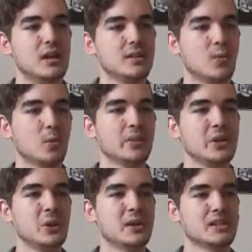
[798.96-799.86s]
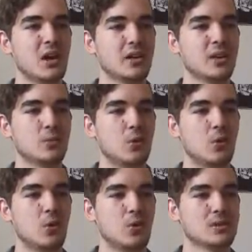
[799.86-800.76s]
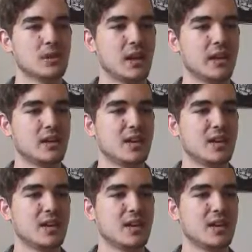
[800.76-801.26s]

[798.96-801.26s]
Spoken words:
Normally you can tuck and roll to, like,